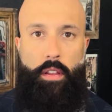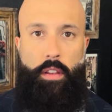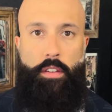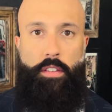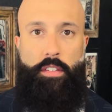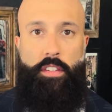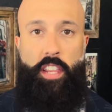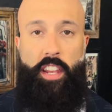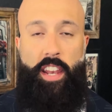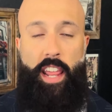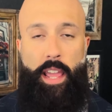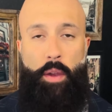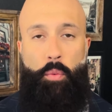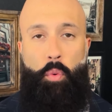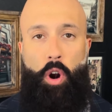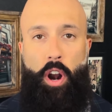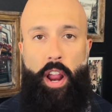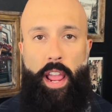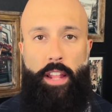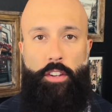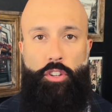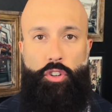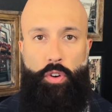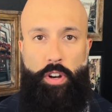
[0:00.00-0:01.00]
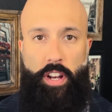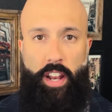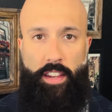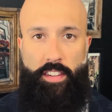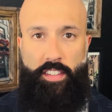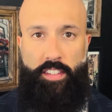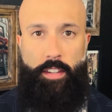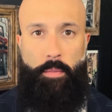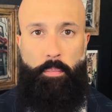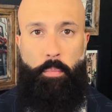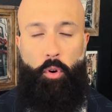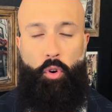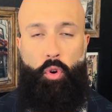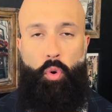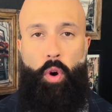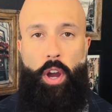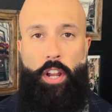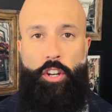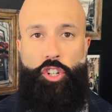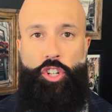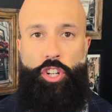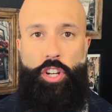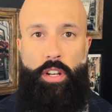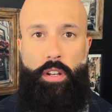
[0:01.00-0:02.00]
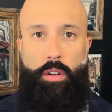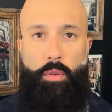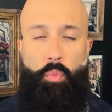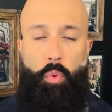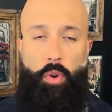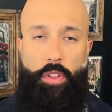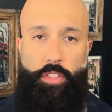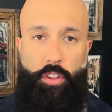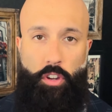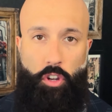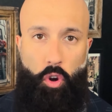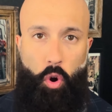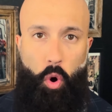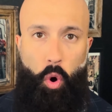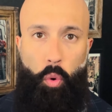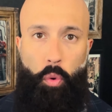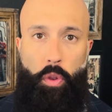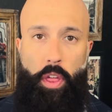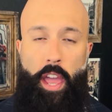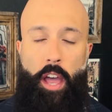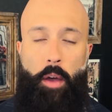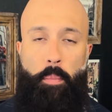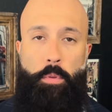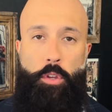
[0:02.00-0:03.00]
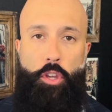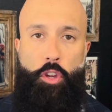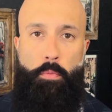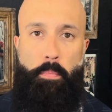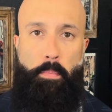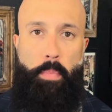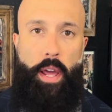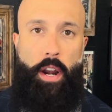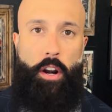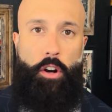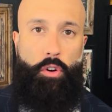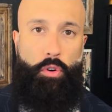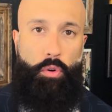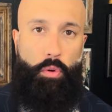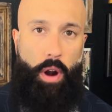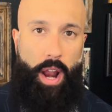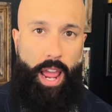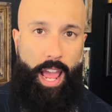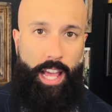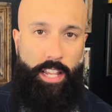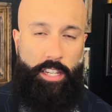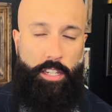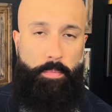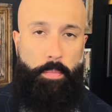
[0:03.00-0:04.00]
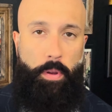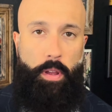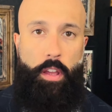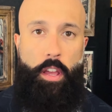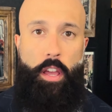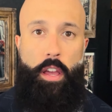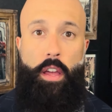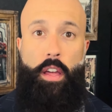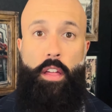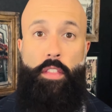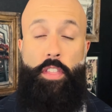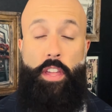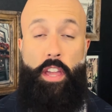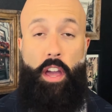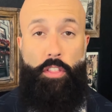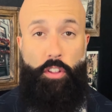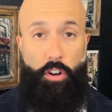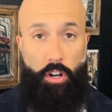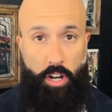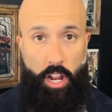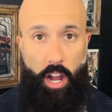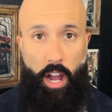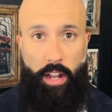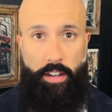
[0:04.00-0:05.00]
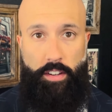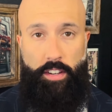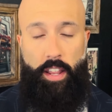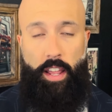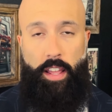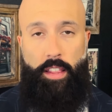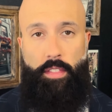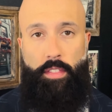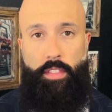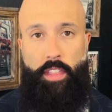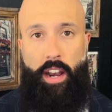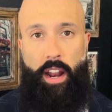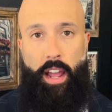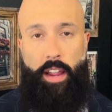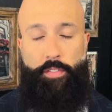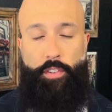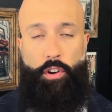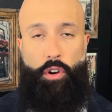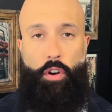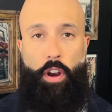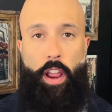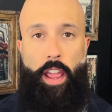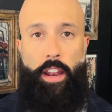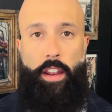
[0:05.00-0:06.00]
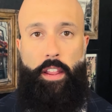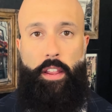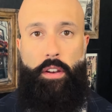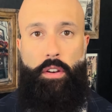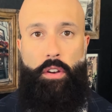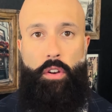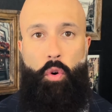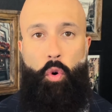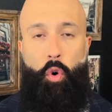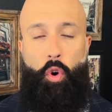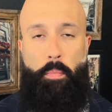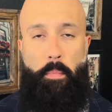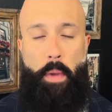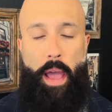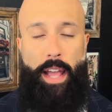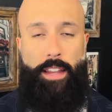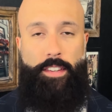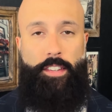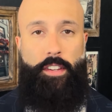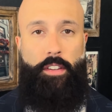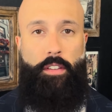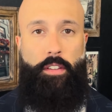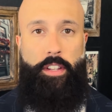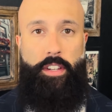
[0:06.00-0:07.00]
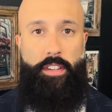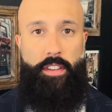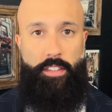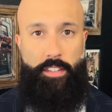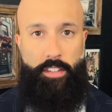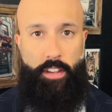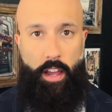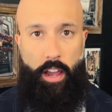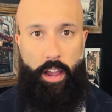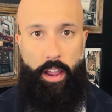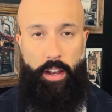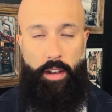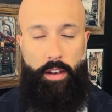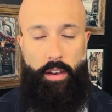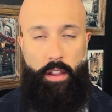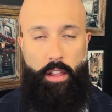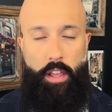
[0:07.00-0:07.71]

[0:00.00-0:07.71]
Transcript: Today we're answering a simple question with the goal to help you better grasp the other content that I've created on masculine design.